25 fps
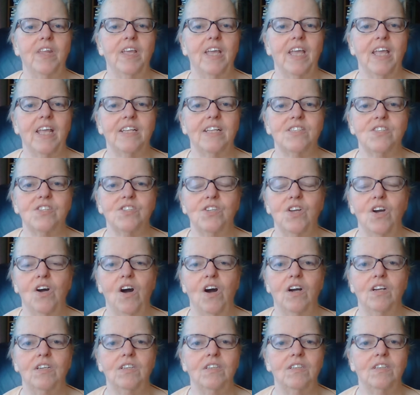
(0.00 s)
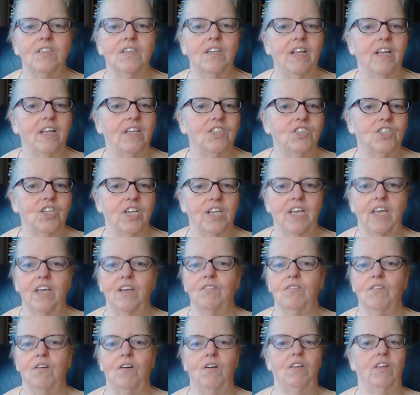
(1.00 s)
It's not J.K.
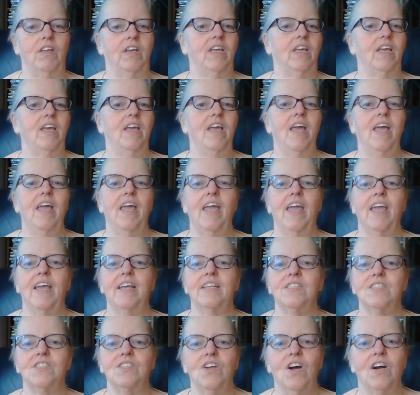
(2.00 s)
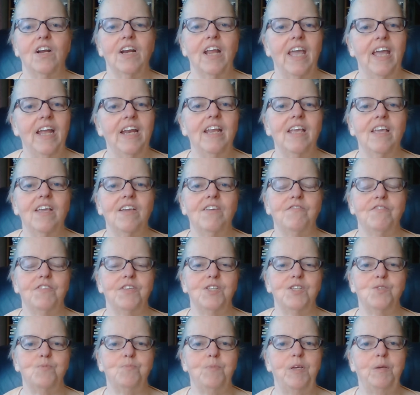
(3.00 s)
Rowling. It's not any of
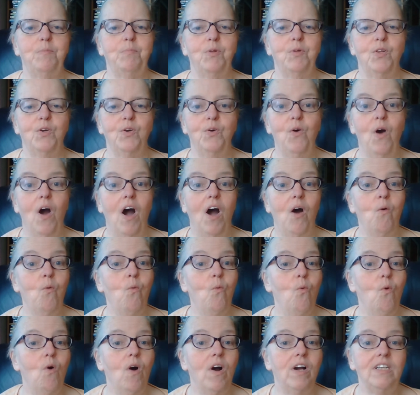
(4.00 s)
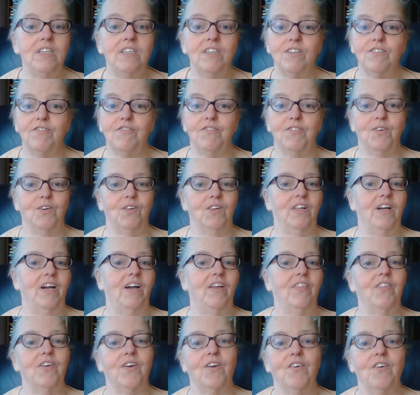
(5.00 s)
these people who are wonderful
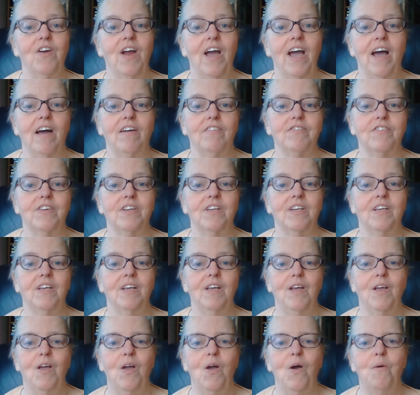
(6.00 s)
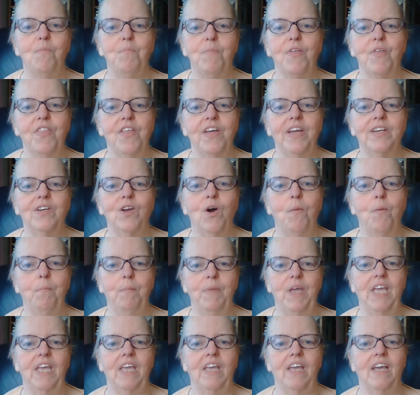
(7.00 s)
at the craft. But they're not
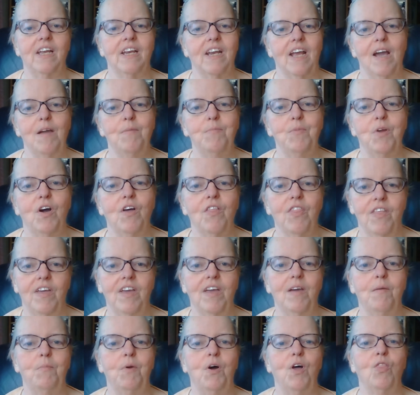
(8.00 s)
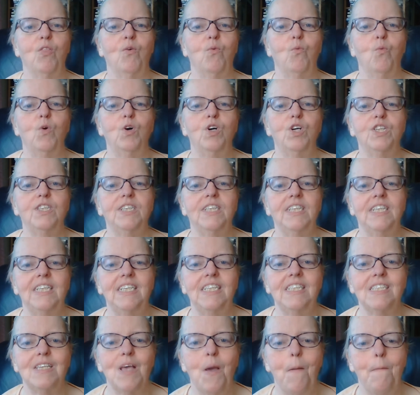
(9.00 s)
me, and I'm not them, and the world
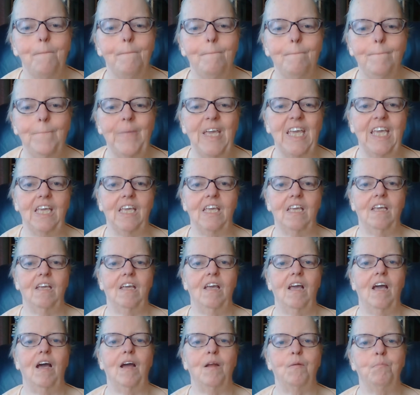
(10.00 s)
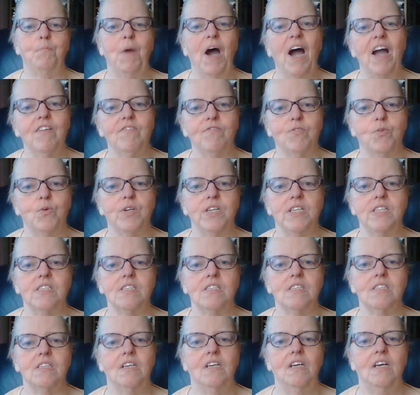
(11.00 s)
needs me and my
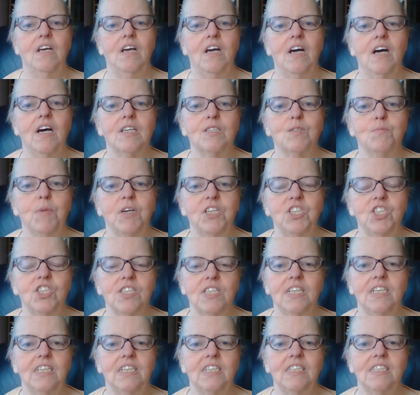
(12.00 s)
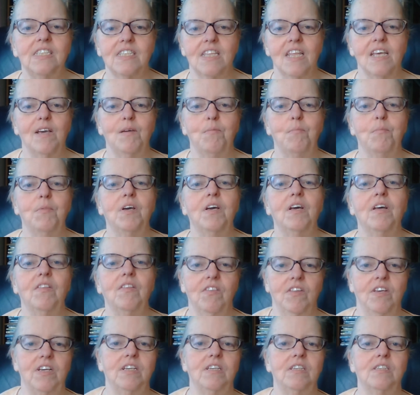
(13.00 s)
voice as much as it needs them
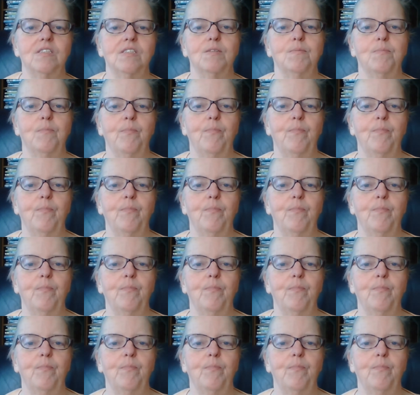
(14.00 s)
and theirs.